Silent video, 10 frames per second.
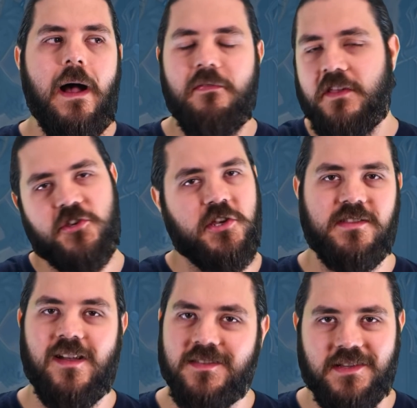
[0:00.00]
and this
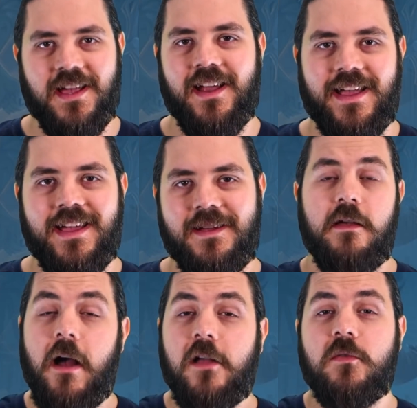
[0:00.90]
just doesn't cut it.
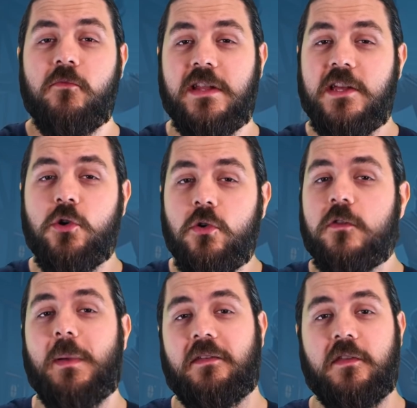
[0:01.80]
There are some really cool
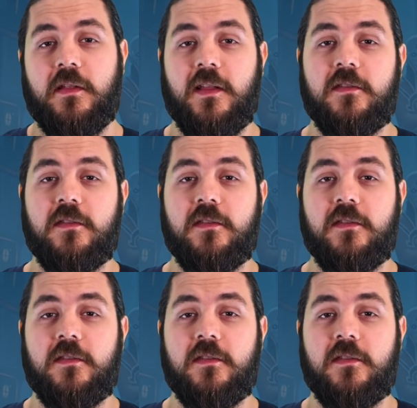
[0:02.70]
spells in the